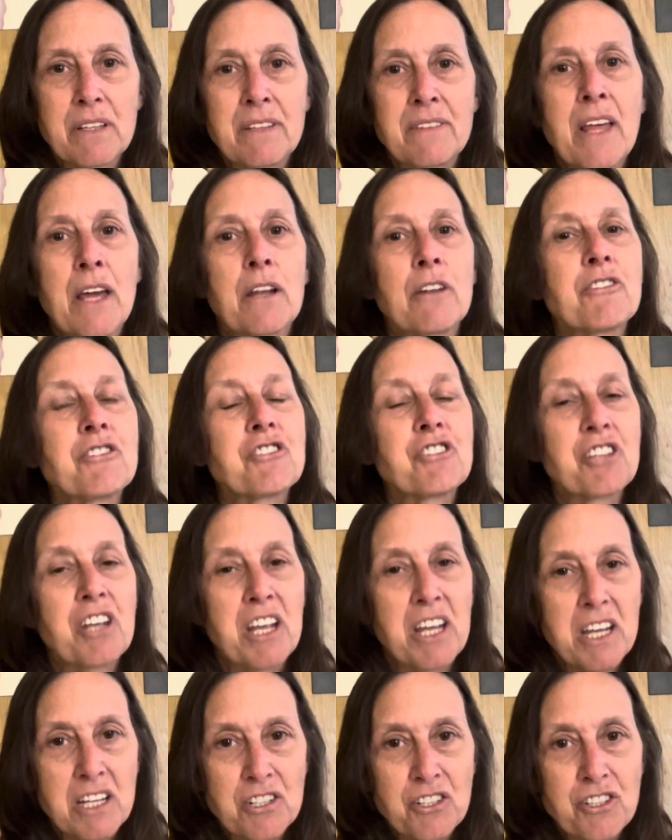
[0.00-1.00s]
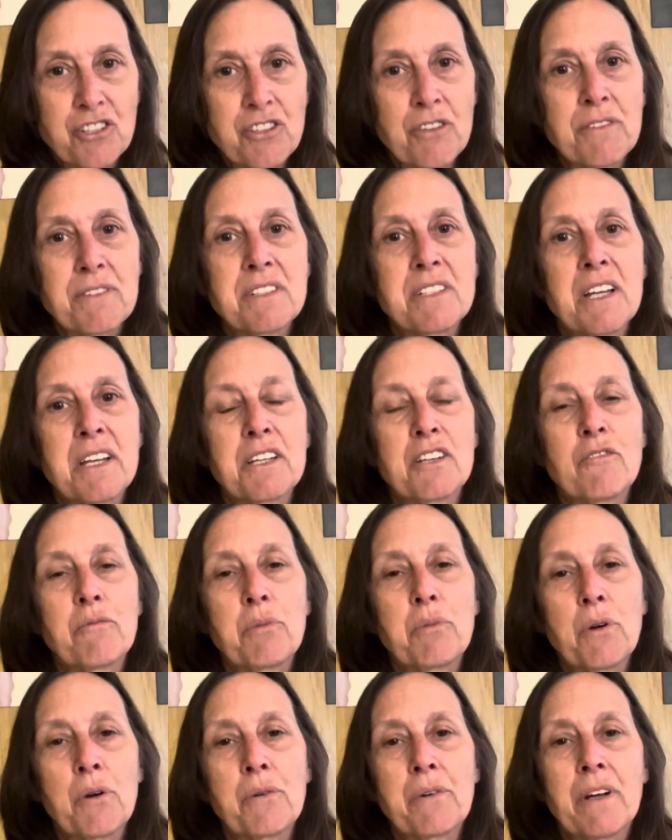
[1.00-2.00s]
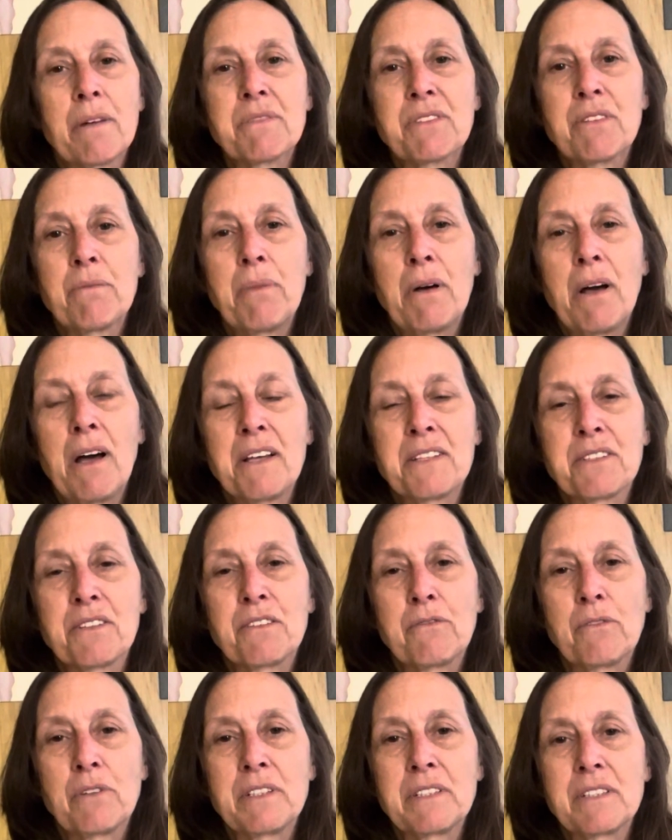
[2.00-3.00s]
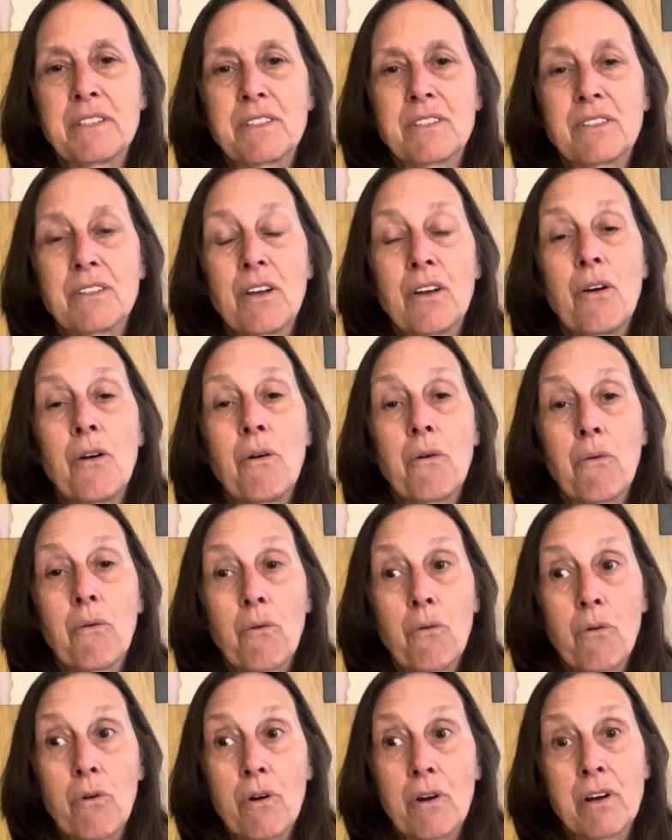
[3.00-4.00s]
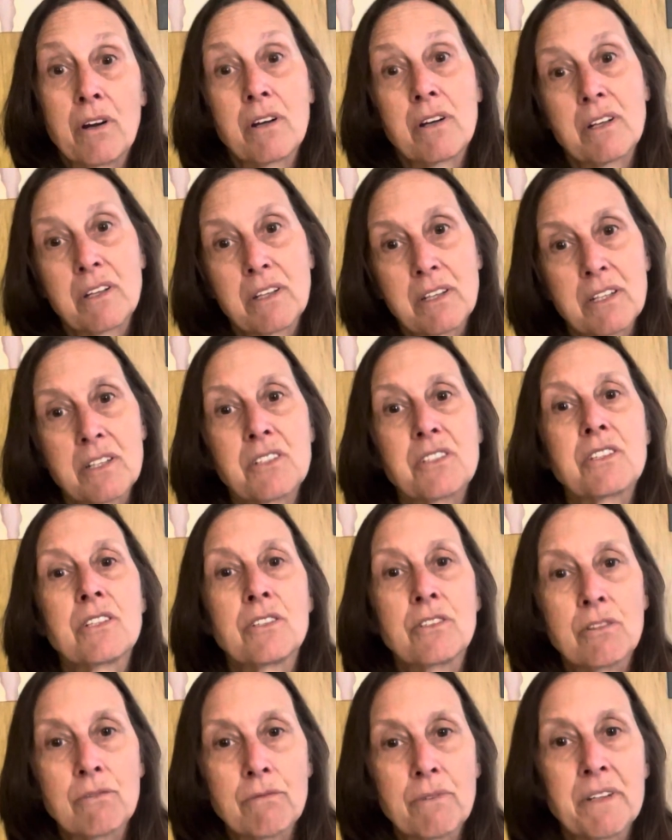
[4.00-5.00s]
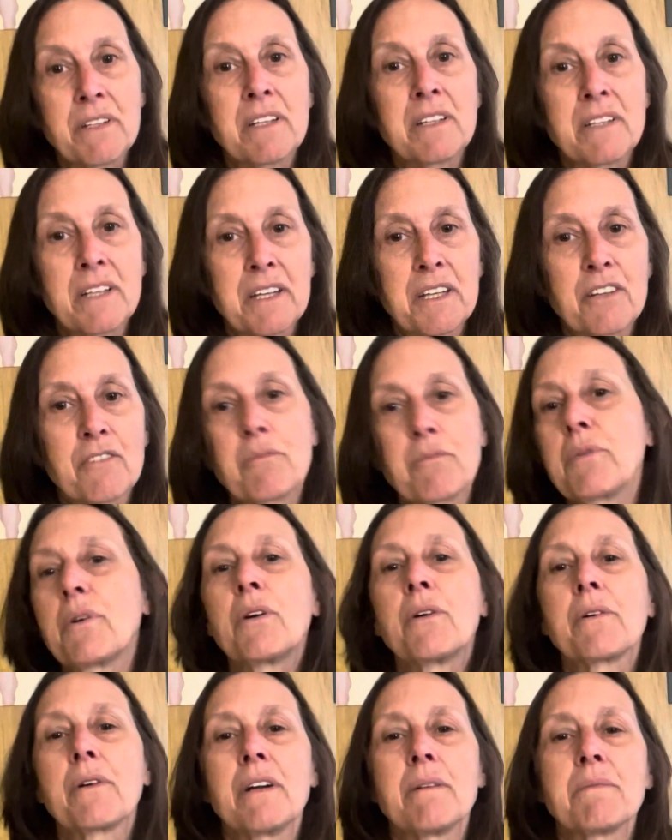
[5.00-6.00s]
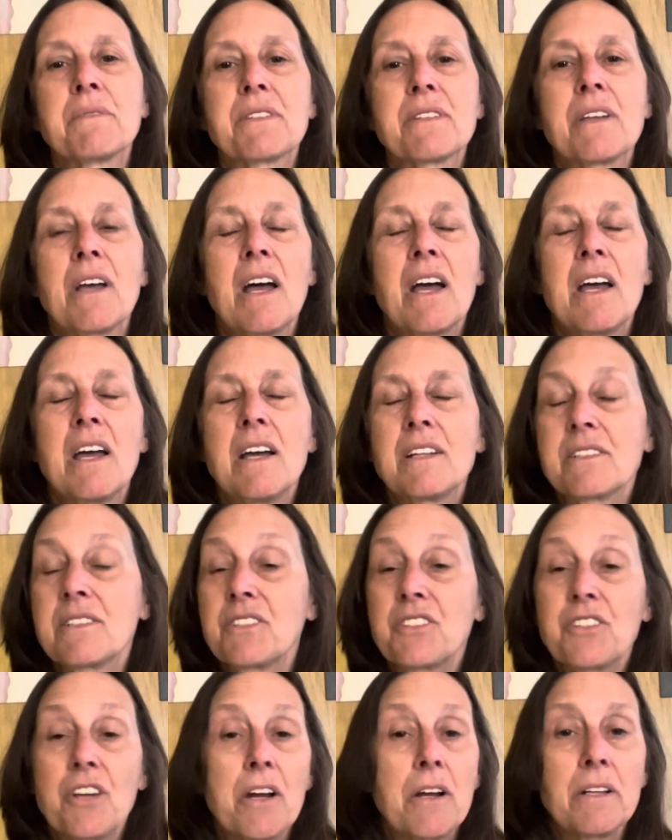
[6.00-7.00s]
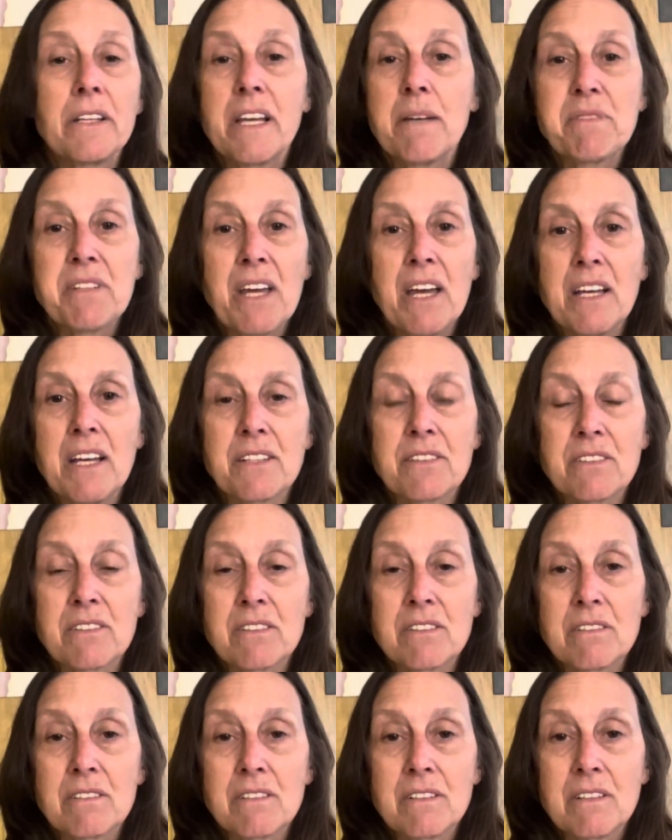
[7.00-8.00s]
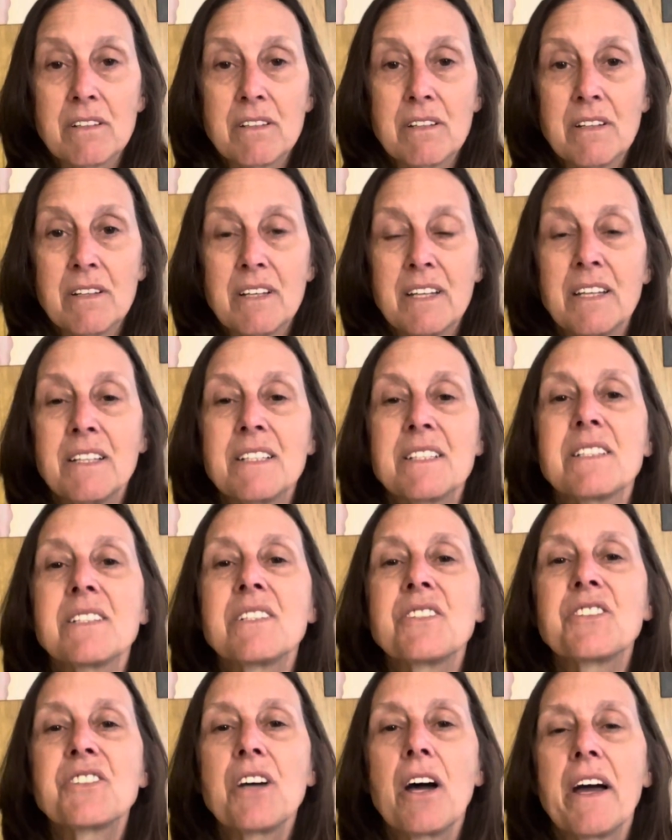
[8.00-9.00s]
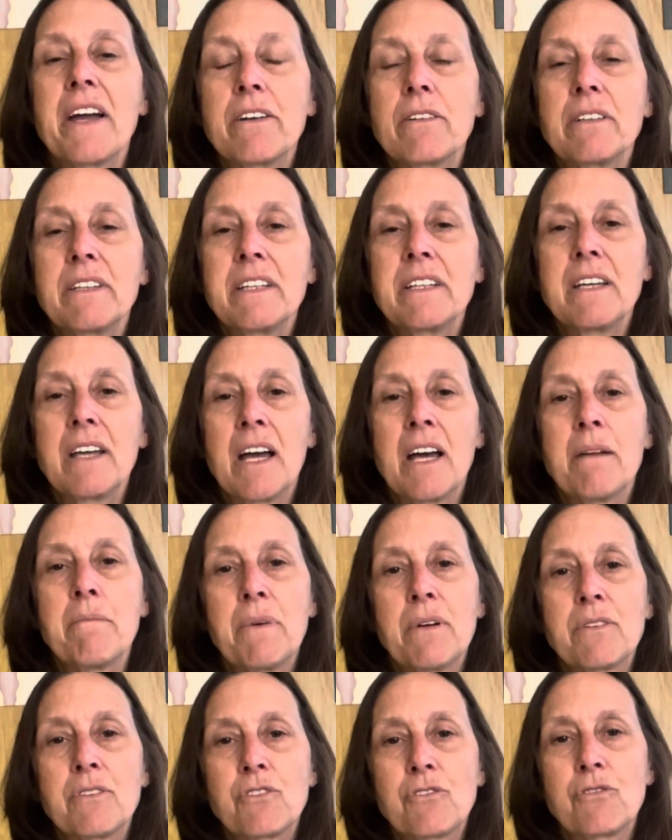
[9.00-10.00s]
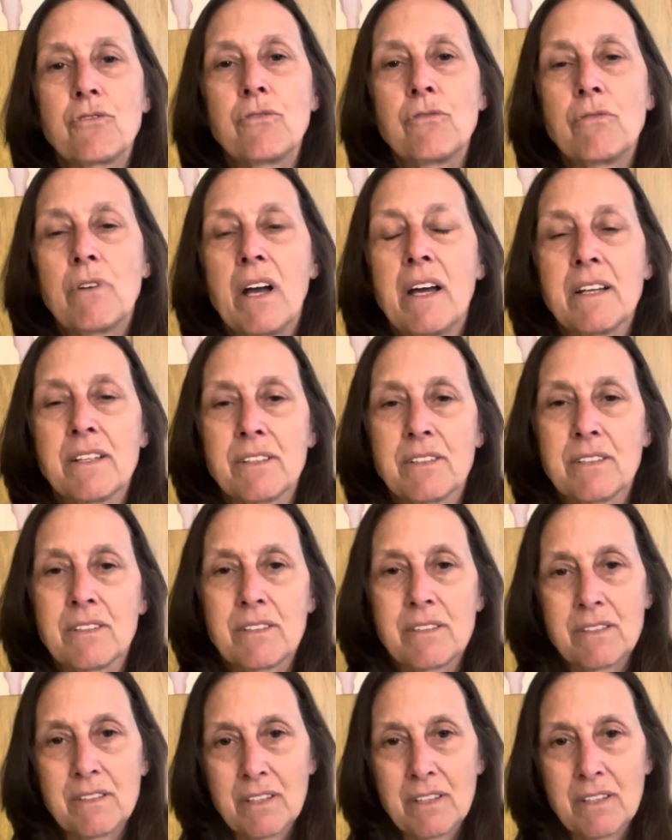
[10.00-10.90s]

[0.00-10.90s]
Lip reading: That'll change those negative programs to positive ones, or continue running negative programs. It's entirely up to us. It is entirely up to us.